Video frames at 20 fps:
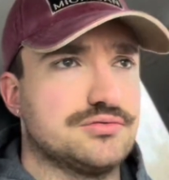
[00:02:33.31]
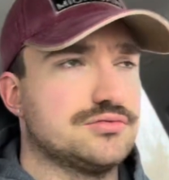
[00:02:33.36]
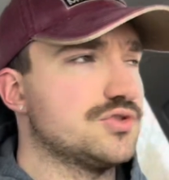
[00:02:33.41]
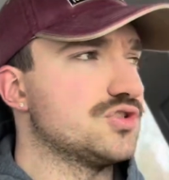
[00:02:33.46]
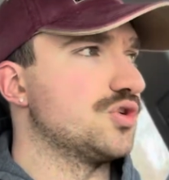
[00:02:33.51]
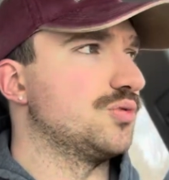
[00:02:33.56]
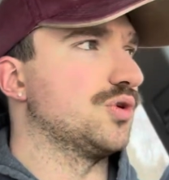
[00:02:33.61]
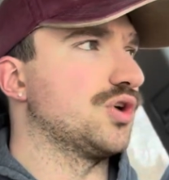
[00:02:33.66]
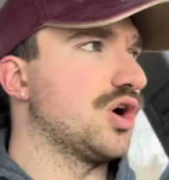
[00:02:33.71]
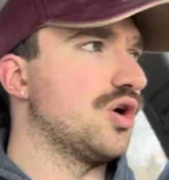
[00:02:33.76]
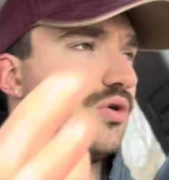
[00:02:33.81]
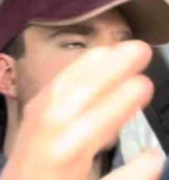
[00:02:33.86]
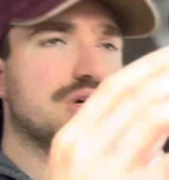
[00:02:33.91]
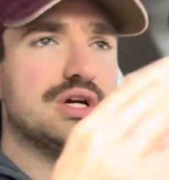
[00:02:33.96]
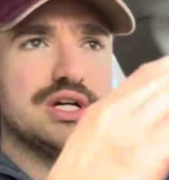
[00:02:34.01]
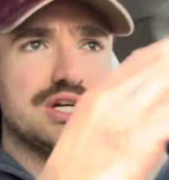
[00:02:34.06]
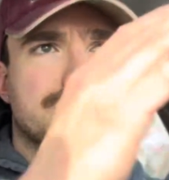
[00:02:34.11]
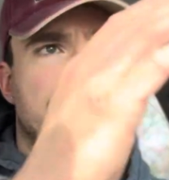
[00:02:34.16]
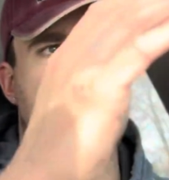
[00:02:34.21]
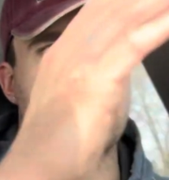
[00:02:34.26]
So we'll go
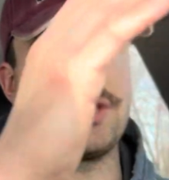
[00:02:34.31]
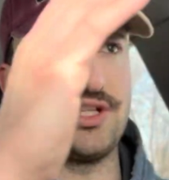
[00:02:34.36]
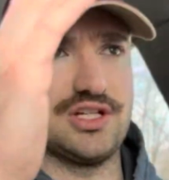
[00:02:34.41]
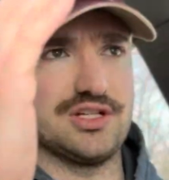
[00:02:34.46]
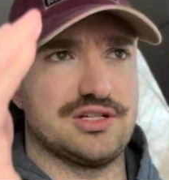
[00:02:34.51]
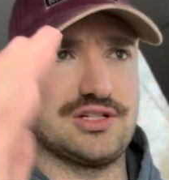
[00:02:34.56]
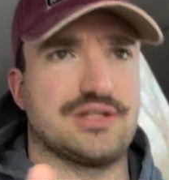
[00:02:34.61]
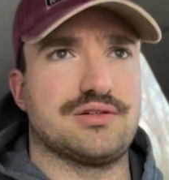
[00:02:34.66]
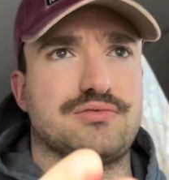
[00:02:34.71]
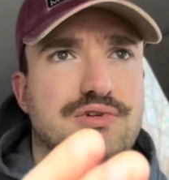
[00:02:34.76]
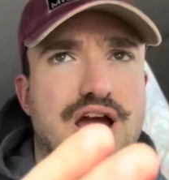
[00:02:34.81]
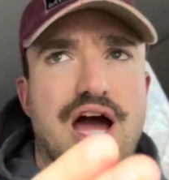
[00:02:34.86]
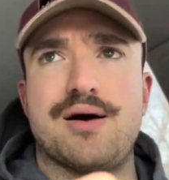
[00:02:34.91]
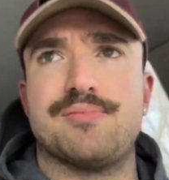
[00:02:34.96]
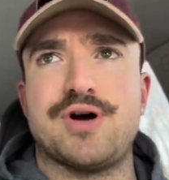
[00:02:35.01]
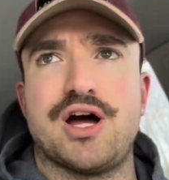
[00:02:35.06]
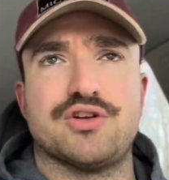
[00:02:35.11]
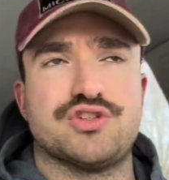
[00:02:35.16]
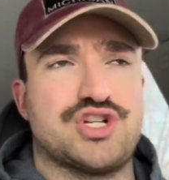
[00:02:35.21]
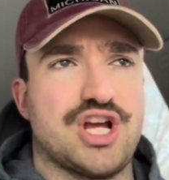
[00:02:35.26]
essentially
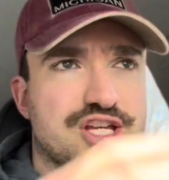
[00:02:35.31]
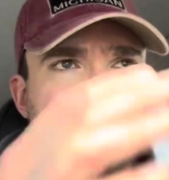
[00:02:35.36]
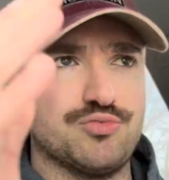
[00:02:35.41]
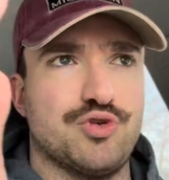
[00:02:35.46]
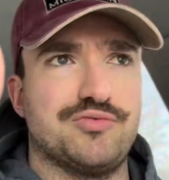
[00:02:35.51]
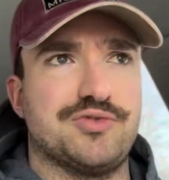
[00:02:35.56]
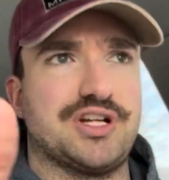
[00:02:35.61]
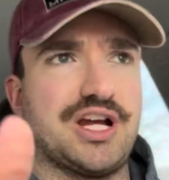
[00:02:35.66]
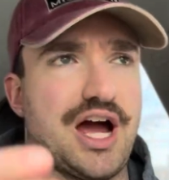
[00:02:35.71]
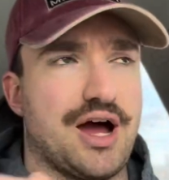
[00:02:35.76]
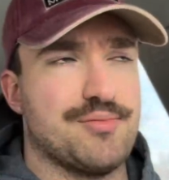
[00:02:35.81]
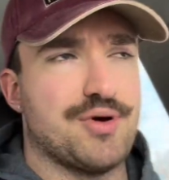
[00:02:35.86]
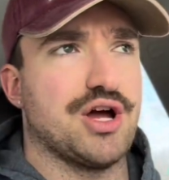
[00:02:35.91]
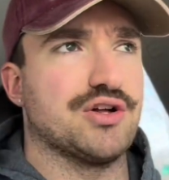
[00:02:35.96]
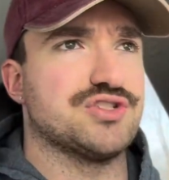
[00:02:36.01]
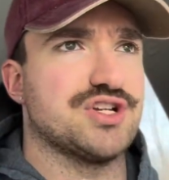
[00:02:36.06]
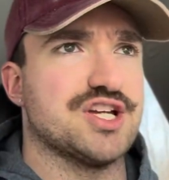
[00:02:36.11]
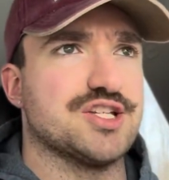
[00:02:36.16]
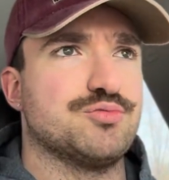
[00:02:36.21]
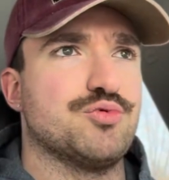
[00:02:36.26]
compound chest
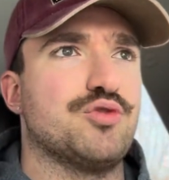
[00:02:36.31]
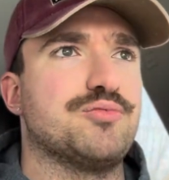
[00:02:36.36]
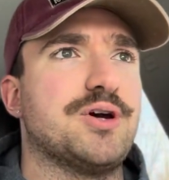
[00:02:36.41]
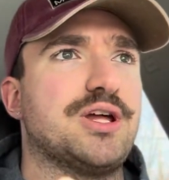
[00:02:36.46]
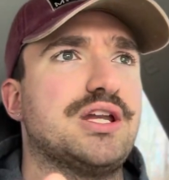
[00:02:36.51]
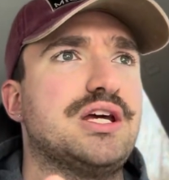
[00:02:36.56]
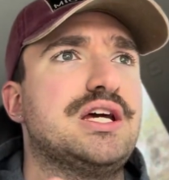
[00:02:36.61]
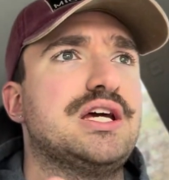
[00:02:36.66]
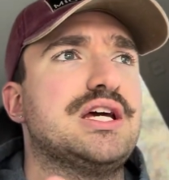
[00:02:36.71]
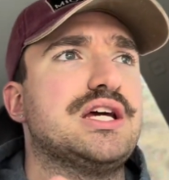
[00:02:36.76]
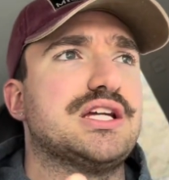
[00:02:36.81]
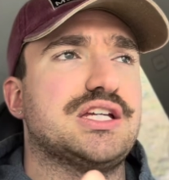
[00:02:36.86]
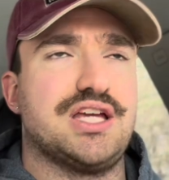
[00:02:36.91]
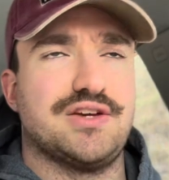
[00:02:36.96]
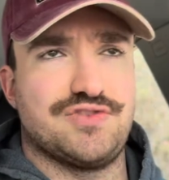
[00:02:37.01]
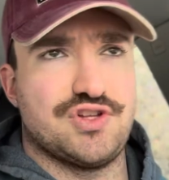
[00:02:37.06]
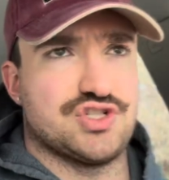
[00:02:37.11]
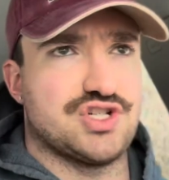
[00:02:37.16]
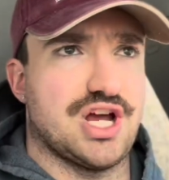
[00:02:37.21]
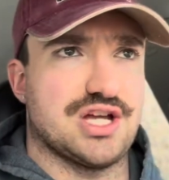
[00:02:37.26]
movement, give
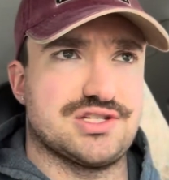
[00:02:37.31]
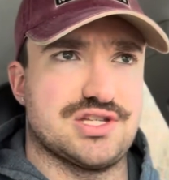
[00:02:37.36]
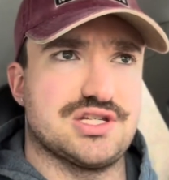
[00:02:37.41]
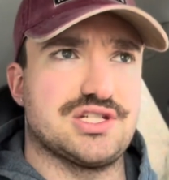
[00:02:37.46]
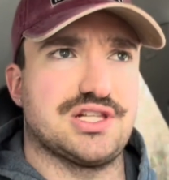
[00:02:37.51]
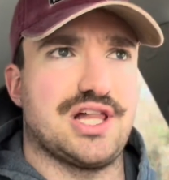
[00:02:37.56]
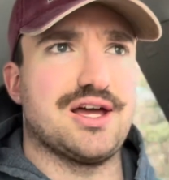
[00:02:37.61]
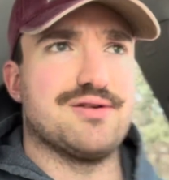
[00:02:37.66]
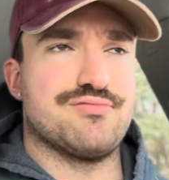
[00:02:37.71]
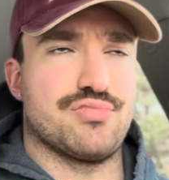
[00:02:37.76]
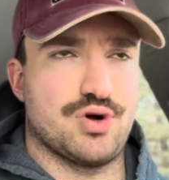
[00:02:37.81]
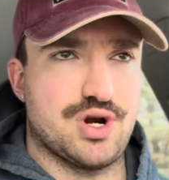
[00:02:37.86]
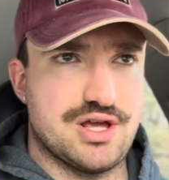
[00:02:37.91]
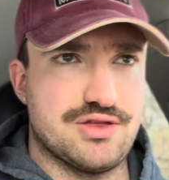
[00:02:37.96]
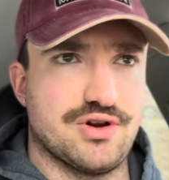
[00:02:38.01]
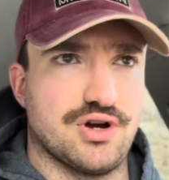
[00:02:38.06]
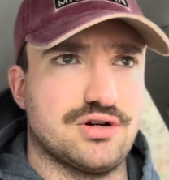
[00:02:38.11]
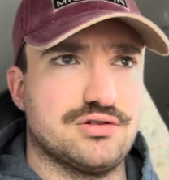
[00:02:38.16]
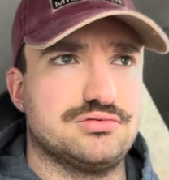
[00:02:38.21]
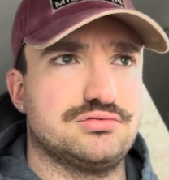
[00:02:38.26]
the chest a slight
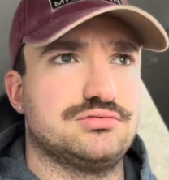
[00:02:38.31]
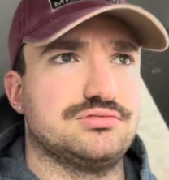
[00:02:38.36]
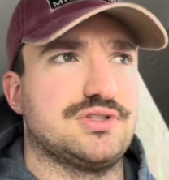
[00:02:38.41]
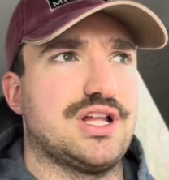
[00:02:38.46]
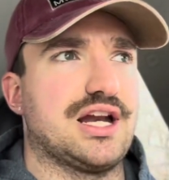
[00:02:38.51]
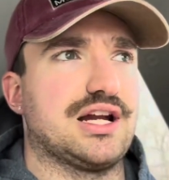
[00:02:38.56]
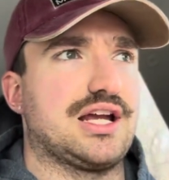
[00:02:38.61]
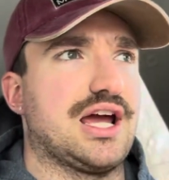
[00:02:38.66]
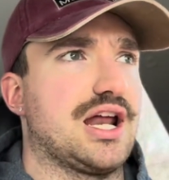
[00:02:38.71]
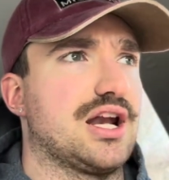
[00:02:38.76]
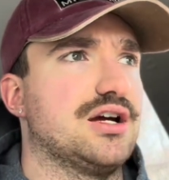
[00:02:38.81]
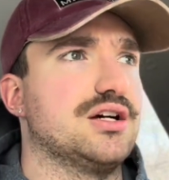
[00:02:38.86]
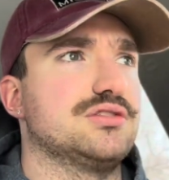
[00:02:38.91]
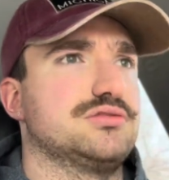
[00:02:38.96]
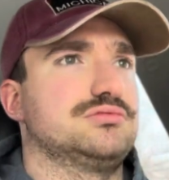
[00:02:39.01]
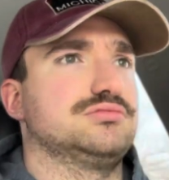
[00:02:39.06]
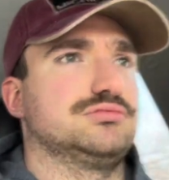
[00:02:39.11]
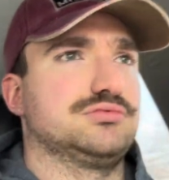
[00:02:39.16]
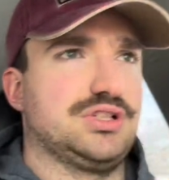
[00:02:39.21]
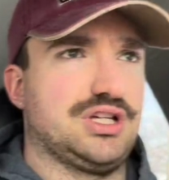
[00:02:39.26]
breather, let it kind
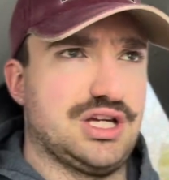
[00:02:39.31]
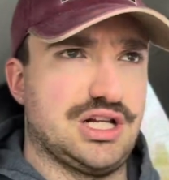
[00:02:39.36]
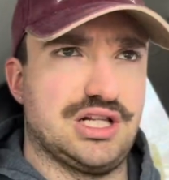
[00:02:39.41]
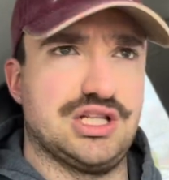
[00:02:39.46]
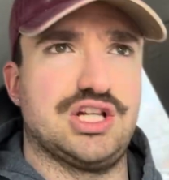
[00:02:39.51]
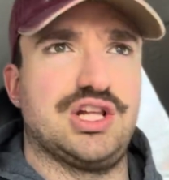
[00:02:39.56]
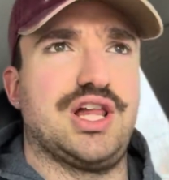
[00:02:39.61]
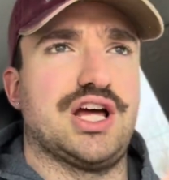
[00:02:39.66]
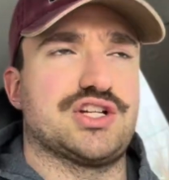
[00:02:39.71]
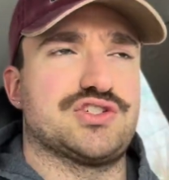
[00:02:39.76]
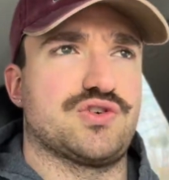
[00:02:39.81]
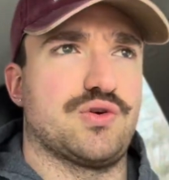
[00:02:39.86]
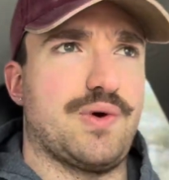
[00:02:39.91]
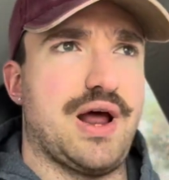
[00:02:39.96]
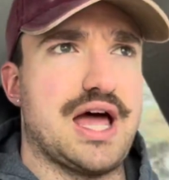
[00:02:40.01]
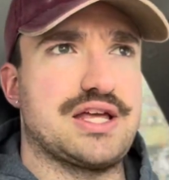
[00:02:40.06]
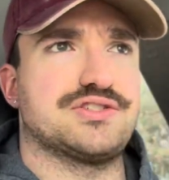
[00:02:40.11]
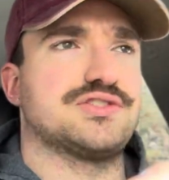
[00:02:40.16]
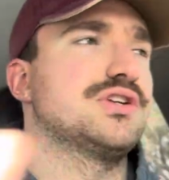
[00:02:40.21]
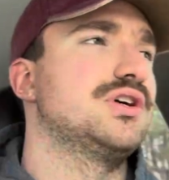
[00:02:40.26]
of get a little extra
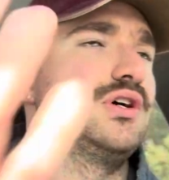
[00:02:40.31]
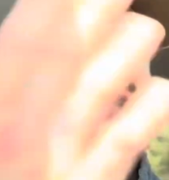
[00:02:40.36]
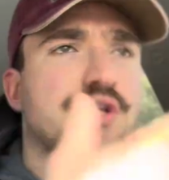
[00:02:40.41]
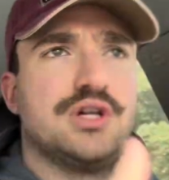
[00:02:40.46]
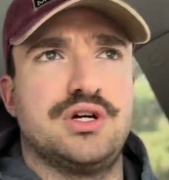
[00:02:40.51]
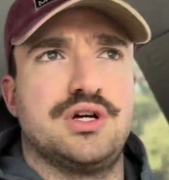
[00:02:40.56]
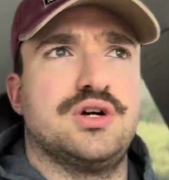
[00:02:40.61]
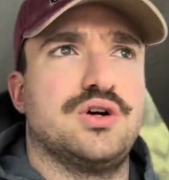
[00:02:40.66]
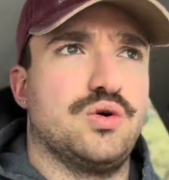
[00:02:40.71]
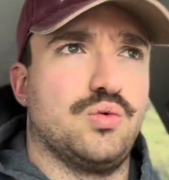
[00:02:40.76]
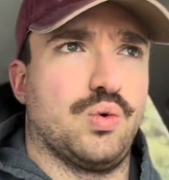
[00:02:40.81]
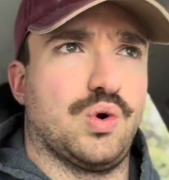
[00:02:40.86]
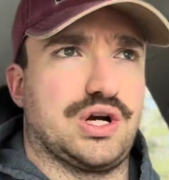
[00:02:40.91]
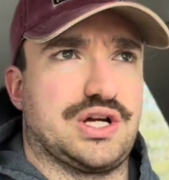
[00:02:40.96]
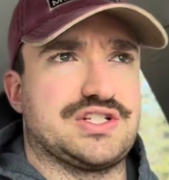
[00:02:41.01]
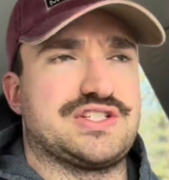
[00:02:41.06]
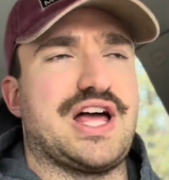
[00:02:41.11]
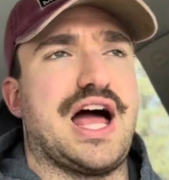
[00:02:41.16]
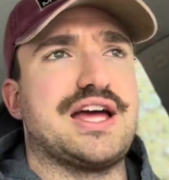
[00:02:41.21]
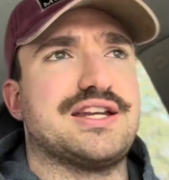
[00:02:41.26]
rest, work a
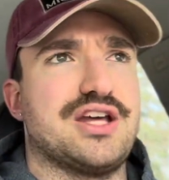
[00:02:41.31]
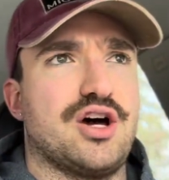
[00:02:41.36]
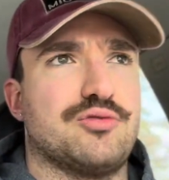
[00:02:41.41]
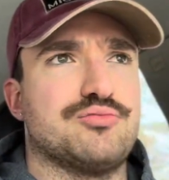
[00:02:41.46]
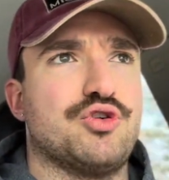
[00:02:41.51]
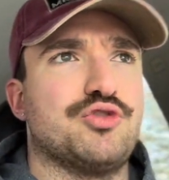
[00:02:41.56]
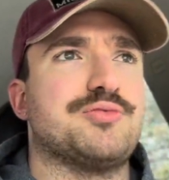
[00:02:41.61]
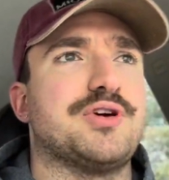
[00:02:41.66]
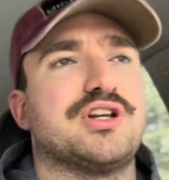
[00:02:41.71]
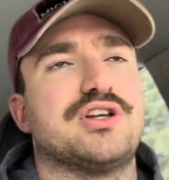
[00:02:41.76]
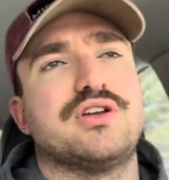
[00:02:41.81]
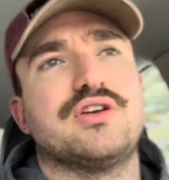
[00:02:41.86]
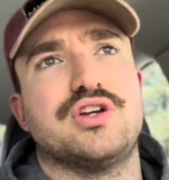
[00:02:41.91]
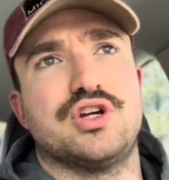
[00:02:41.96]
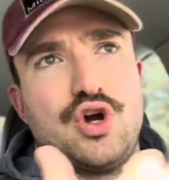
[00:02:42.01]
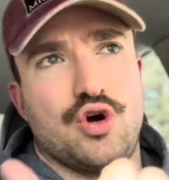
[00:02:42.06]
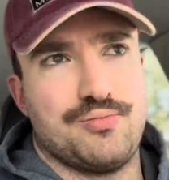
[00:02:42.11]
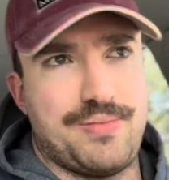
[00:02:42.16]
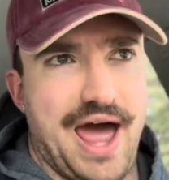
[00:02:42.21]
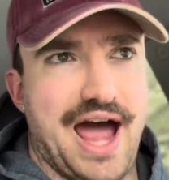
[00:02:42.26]
side delt movement,
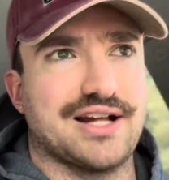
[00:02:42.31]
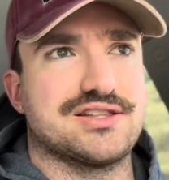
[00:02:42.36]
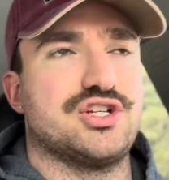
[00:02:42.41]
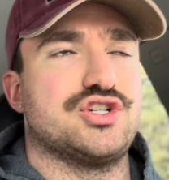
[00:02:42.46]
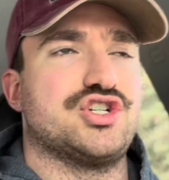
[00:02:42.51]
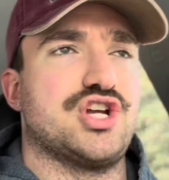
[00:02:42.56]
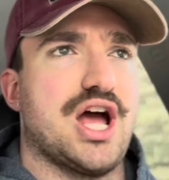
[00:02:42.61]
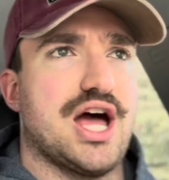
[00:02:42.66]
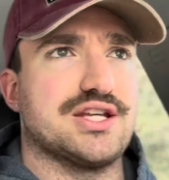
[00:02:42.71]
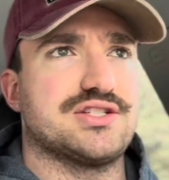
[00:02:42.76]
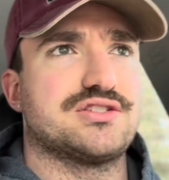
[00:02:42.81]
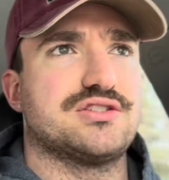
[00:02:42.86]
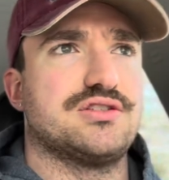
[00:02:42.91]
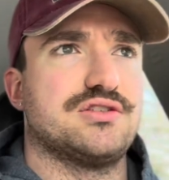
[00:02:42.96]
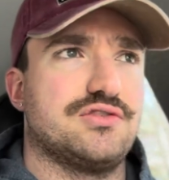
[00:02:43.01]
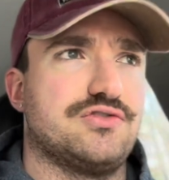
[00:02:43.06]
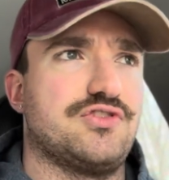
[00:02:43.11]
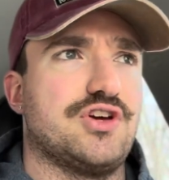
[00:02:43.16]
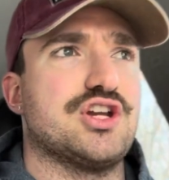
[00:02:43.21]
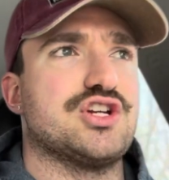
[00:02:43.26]
go back to chest,
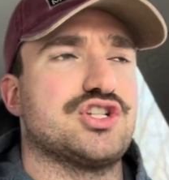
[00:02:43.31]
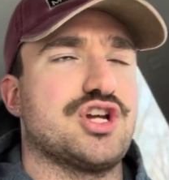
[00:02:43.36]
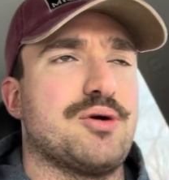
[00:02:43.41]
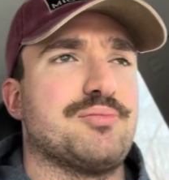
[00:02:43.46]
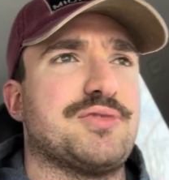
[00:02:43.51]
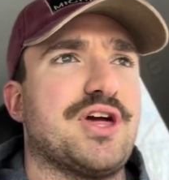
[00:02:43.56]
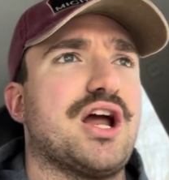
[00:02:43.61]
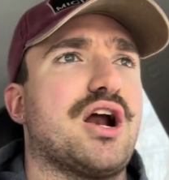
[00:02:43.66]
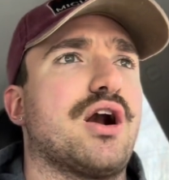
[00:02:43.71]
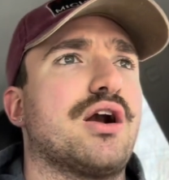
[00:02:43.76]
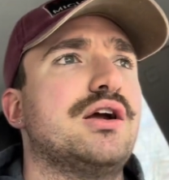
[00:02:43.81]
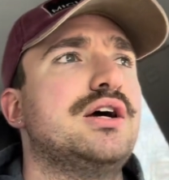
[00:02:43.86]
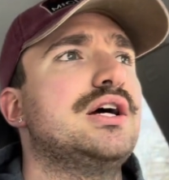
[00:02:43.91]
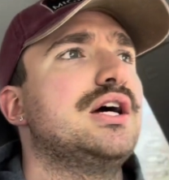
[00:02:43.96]
finish up there.